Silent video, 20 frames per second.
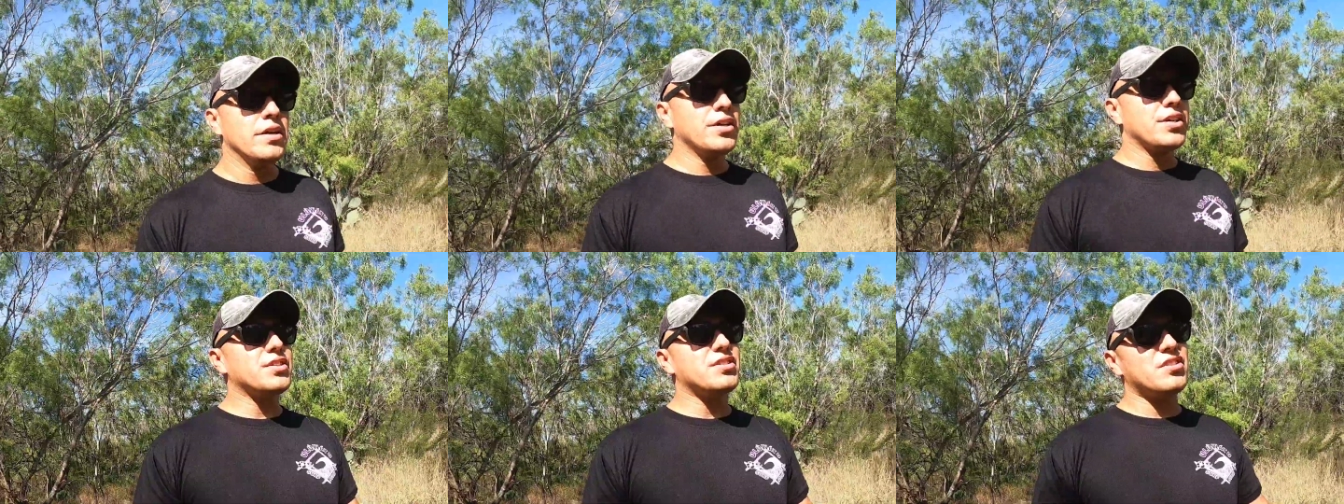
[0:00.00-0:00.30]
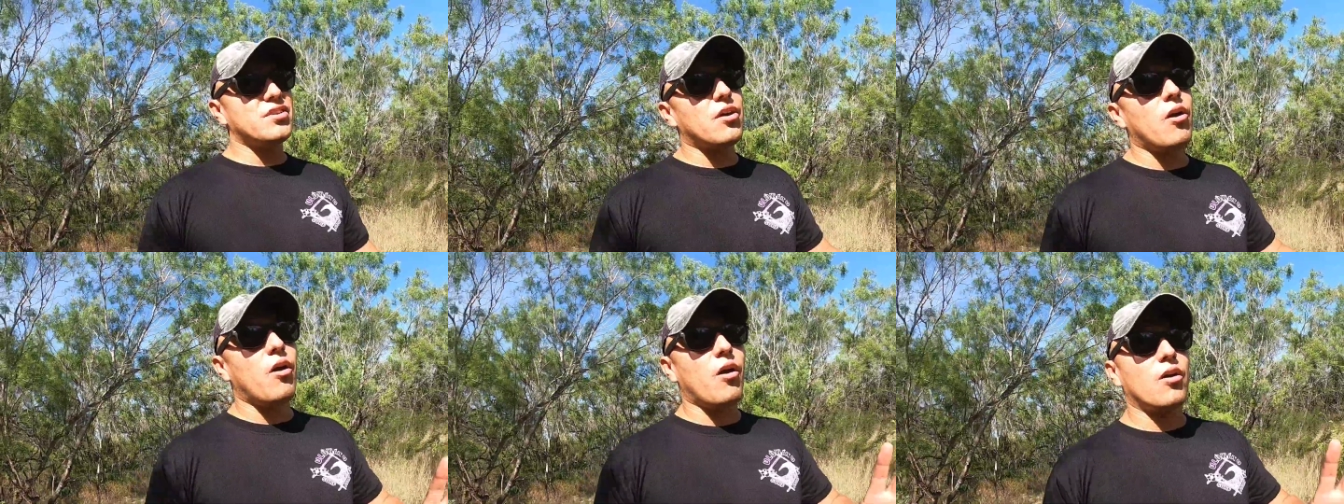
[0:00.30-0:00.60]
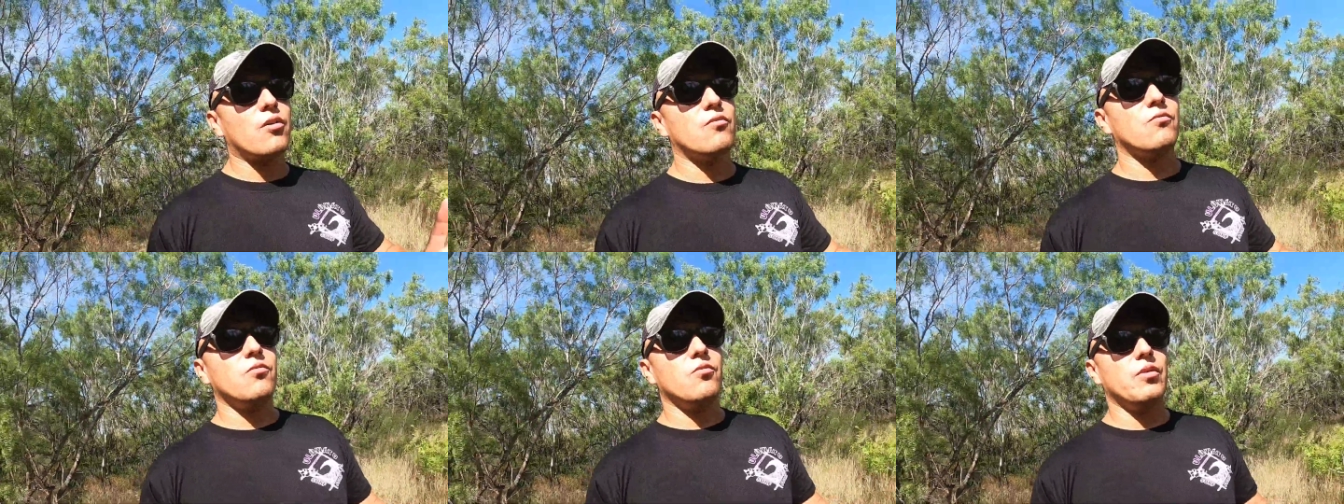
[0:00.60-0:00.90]
because there
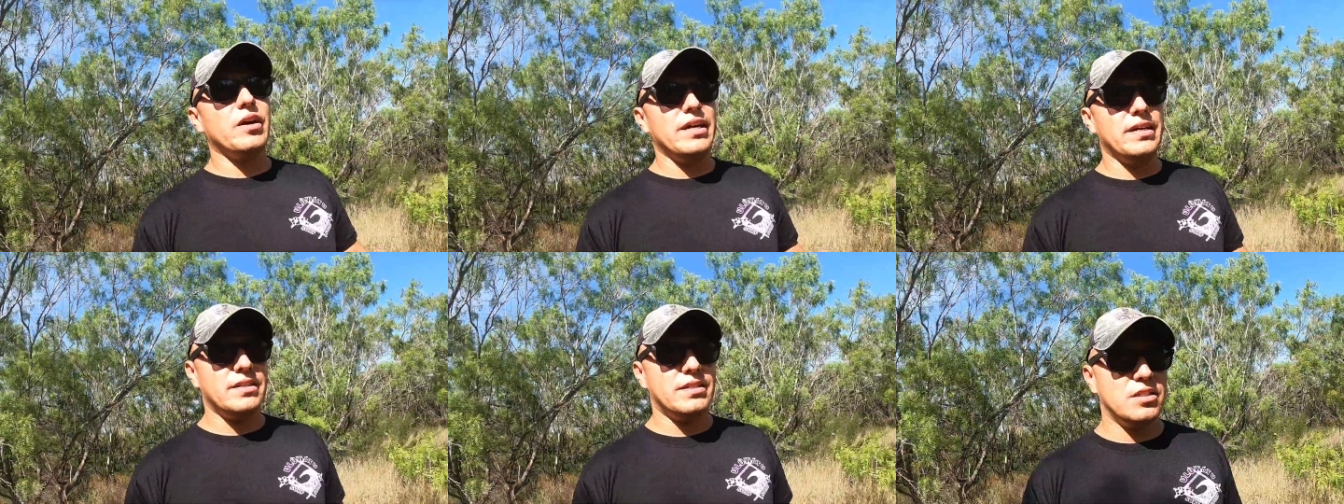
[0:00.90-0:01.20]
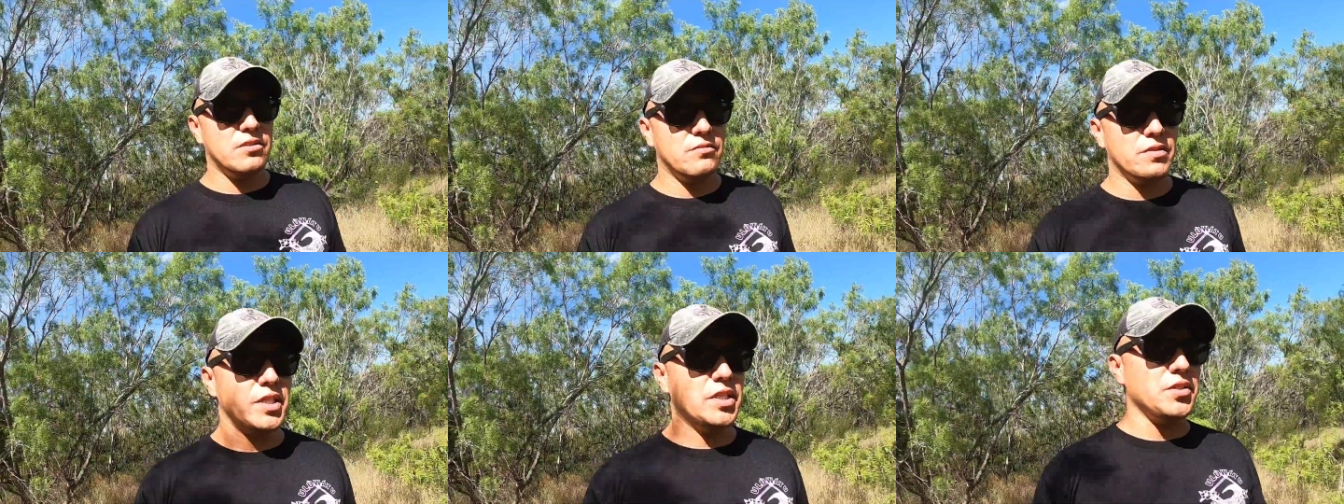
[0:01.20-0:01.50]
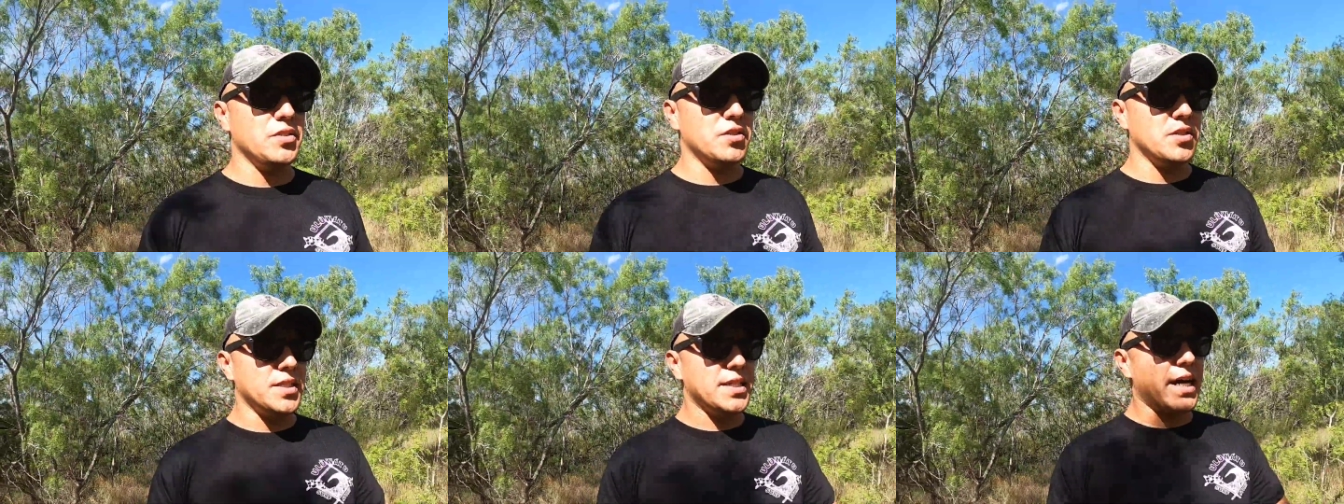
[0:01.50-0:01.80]
are ways to
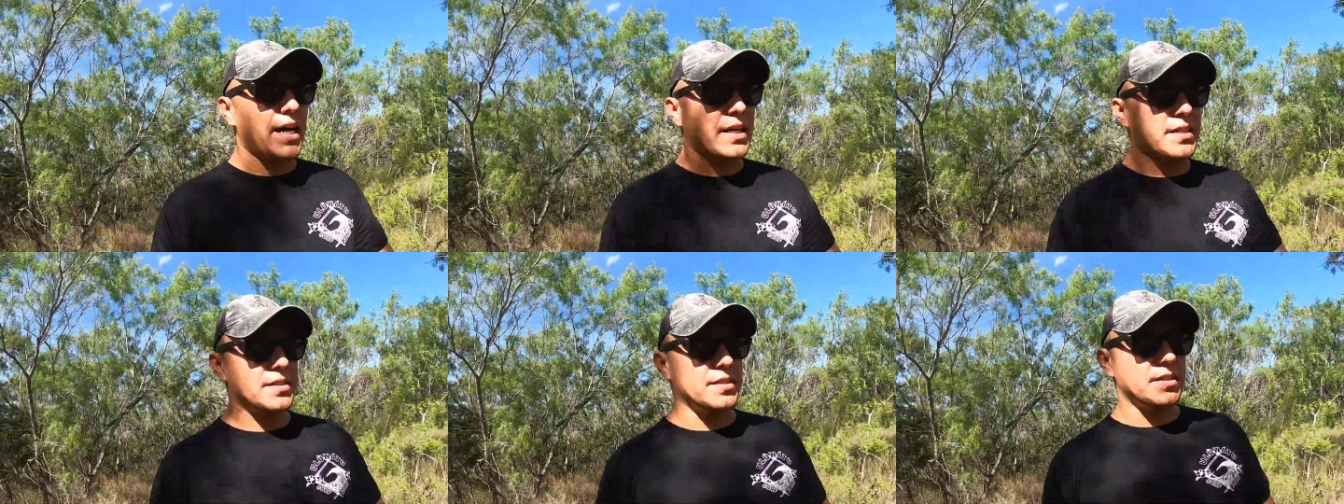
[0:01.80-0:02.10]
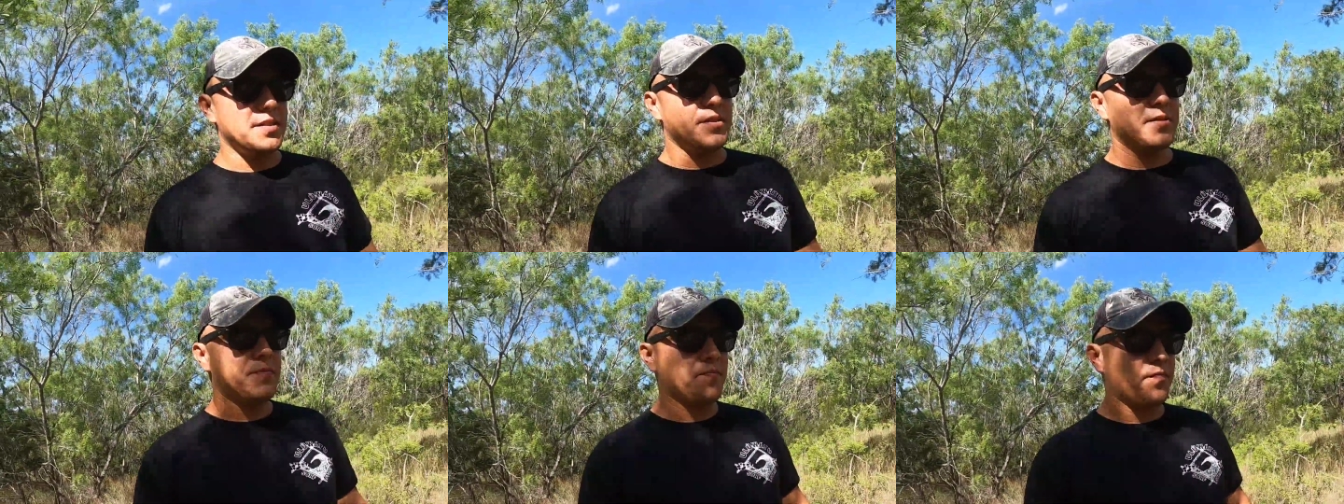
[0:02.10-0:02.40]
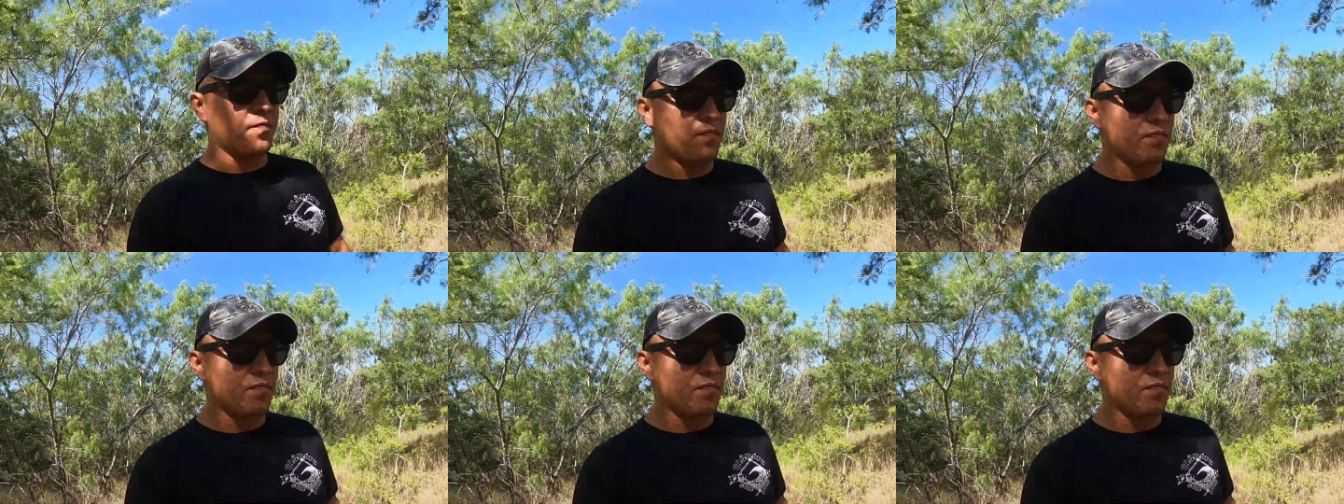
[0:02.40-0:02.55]
reduce your taxes.